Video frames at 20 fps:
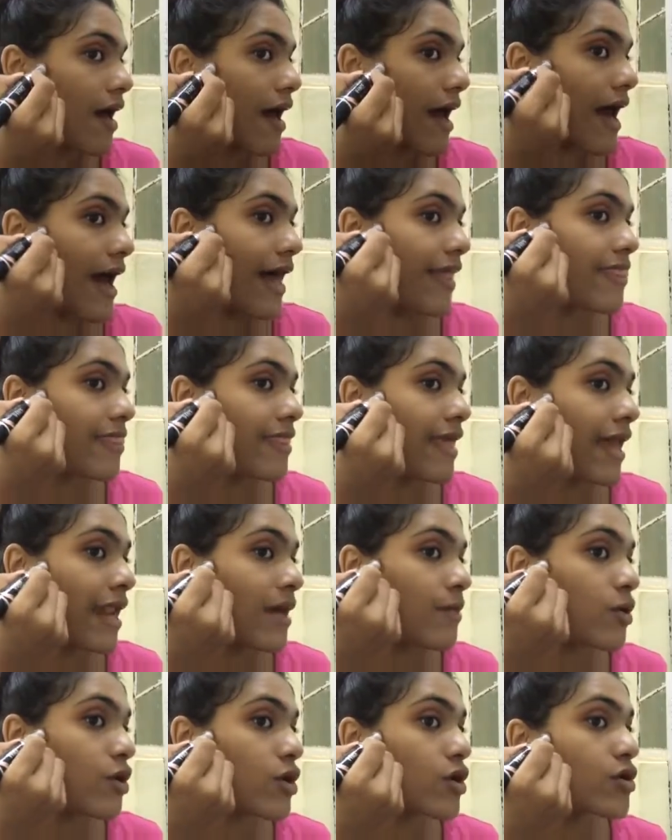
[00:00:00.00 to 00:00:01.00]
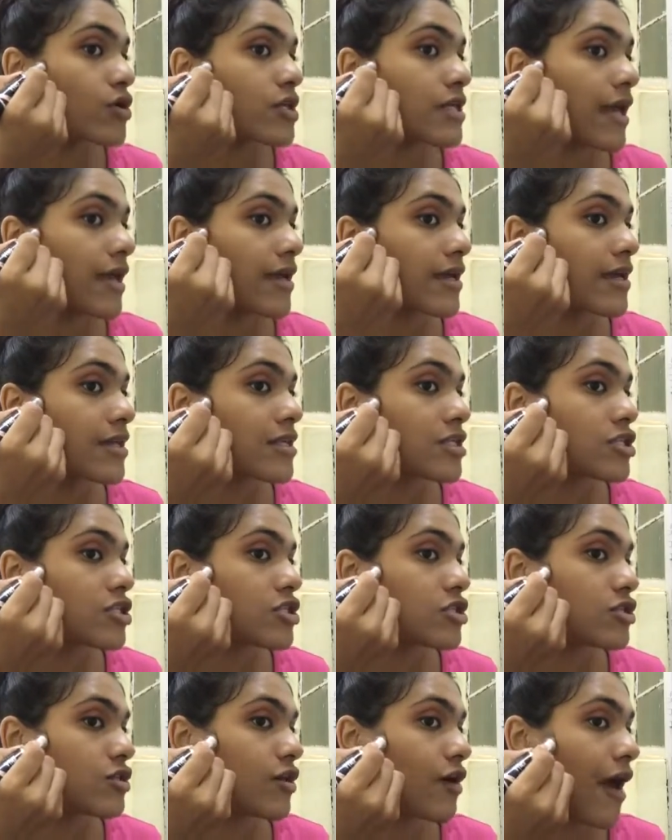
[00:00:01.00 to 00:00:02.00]
and then I'm going to take it,
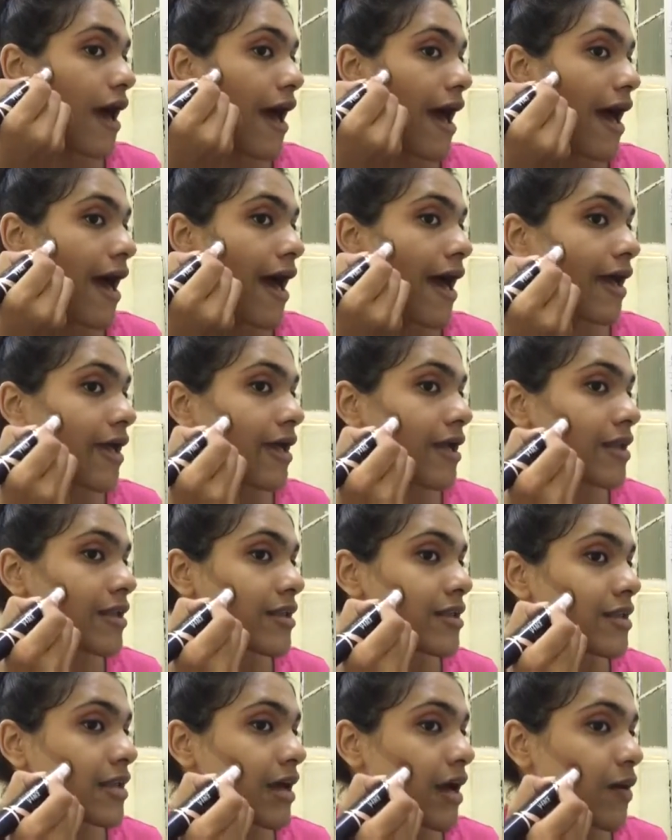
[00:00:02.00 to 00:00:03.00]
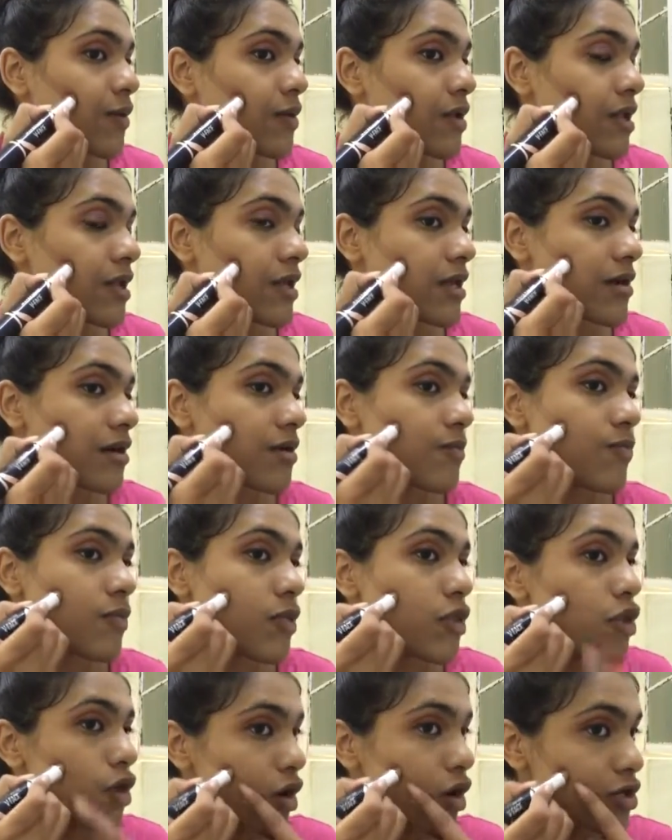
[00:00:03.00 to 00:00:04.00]
drag it down to here,
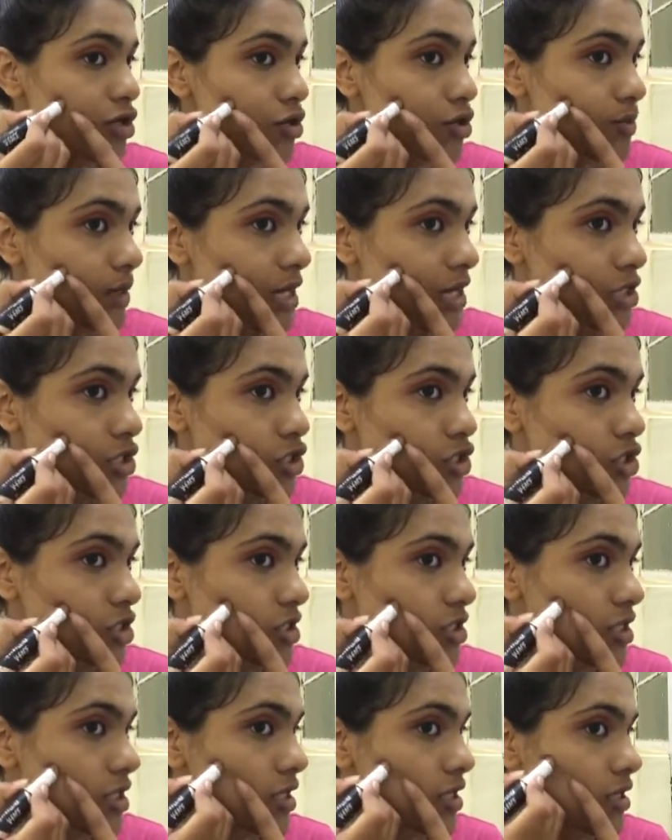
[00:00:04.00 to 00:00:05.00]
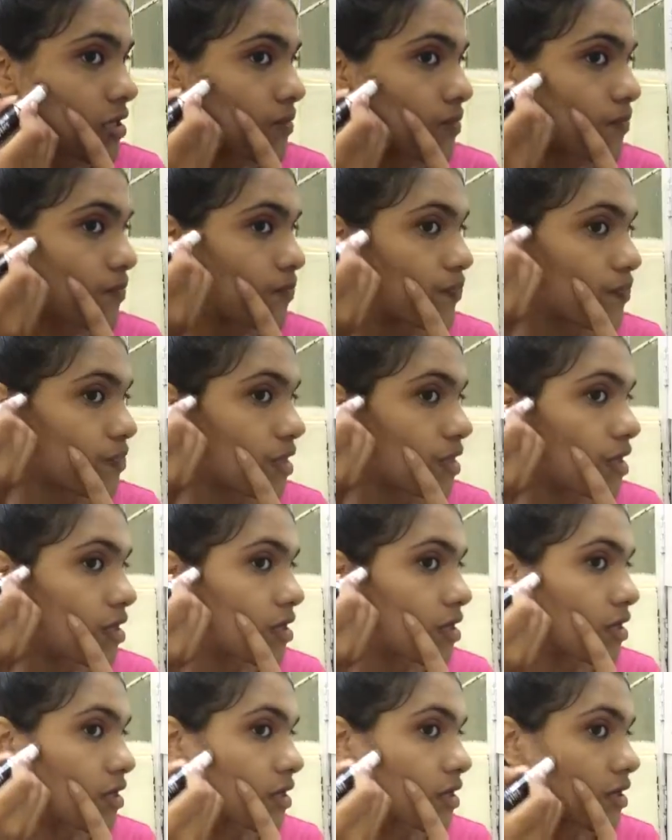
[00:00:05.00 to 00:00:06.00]
not too much, just till here.
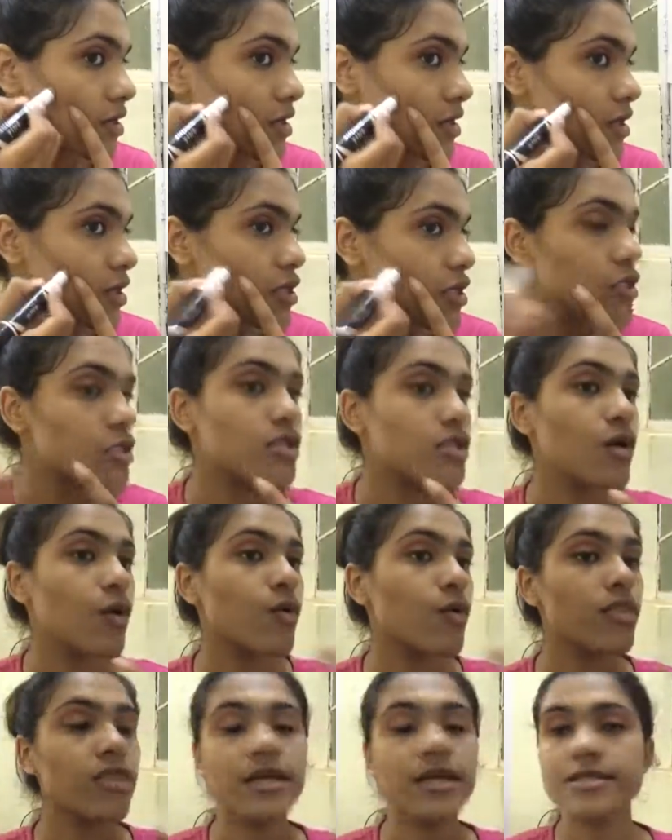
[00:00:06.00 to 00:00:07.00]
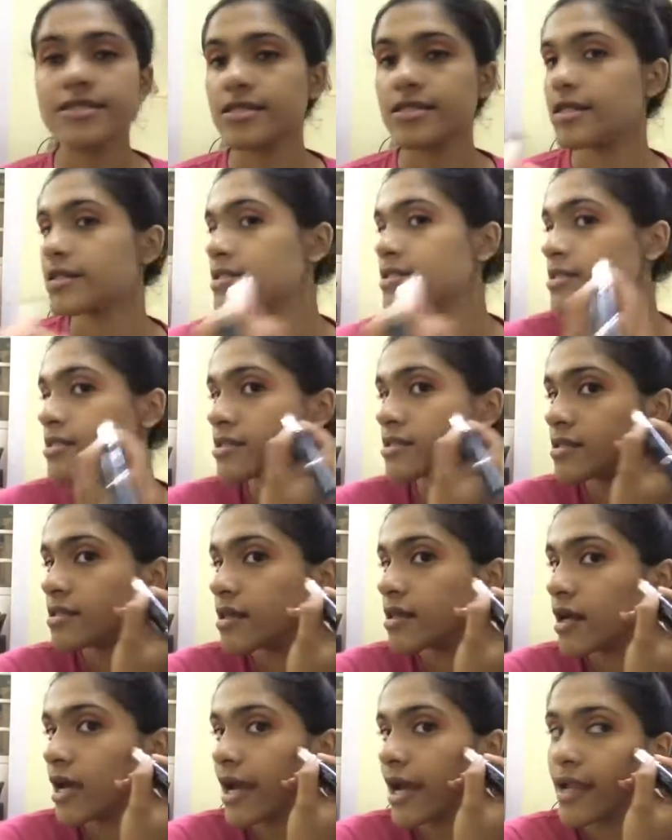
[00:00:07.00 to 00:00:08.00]
So this is
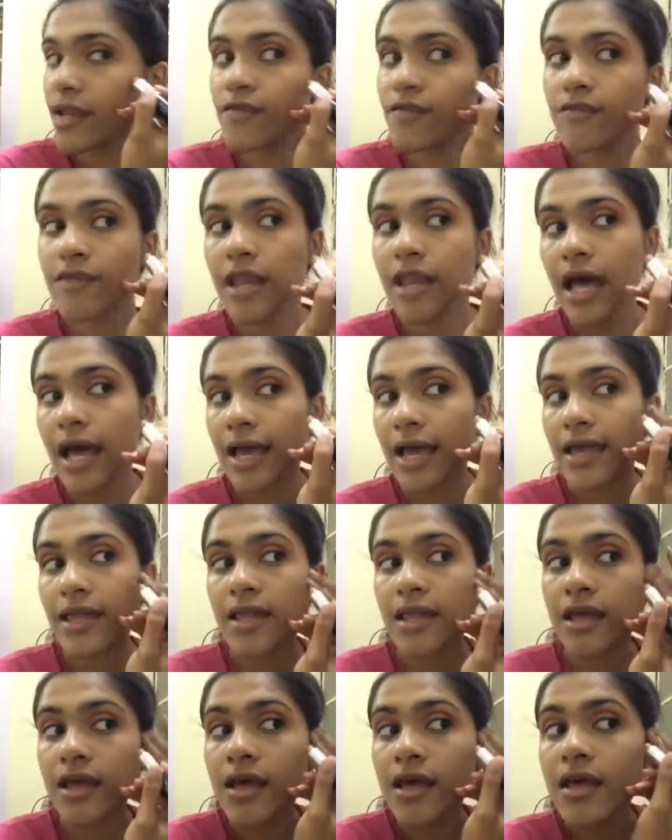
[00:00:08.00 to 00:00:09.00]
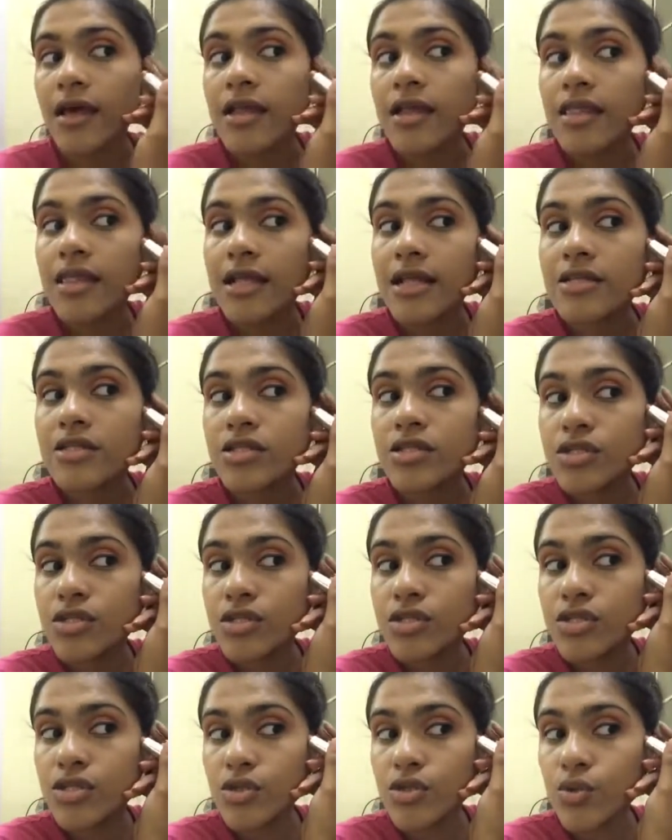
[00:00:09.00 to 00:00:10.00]
the kind of line that
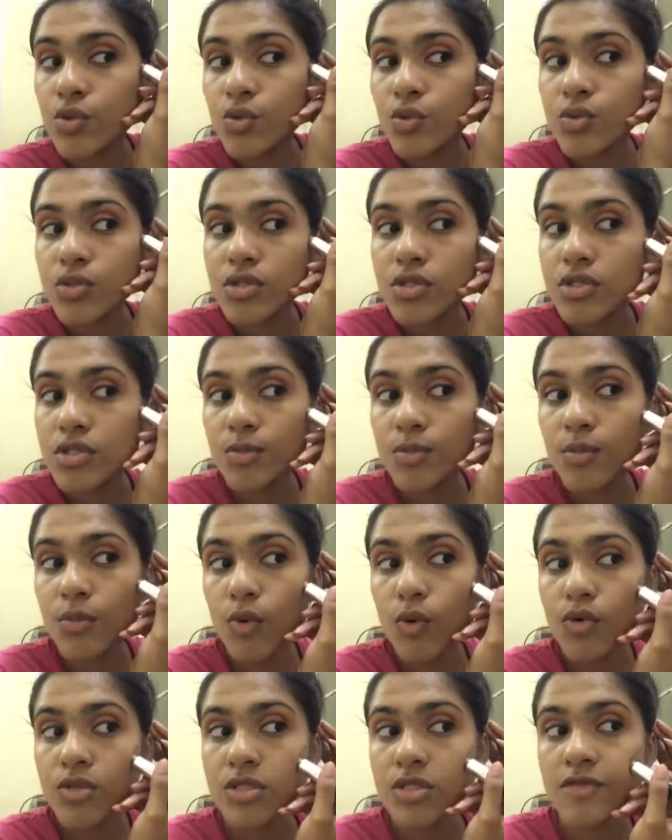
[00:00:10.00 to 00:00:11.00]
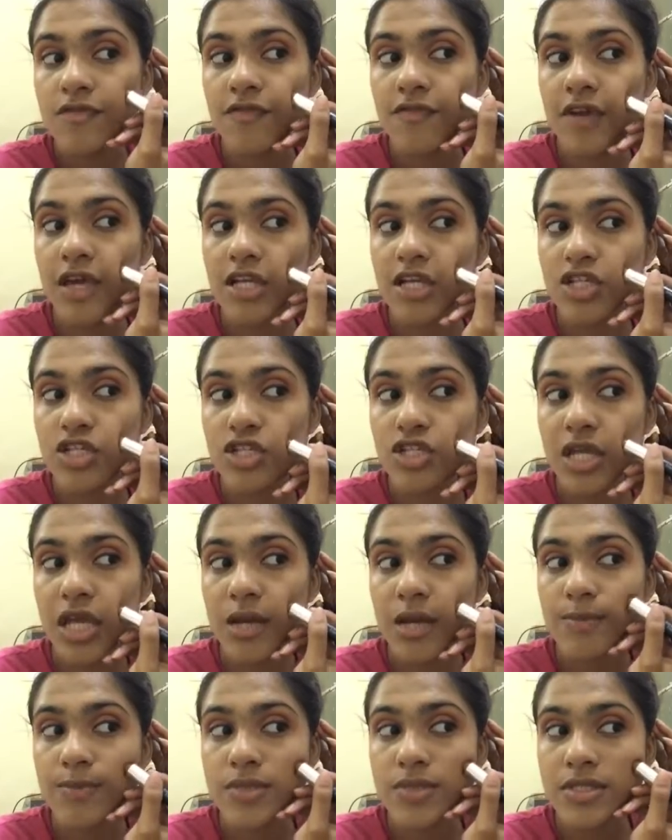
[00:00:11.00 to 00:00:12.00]
suits most face
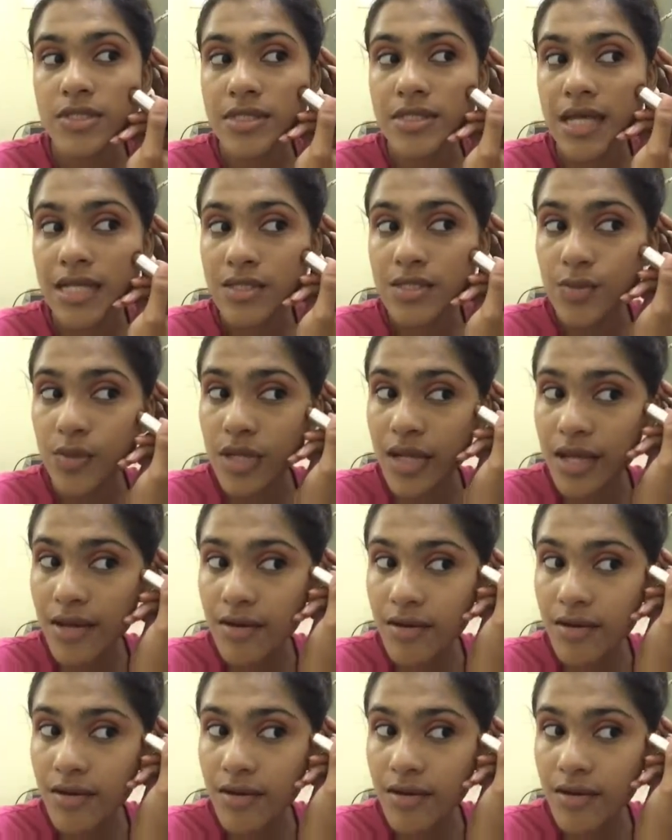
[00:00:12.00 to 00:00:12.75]
shapes. That's what I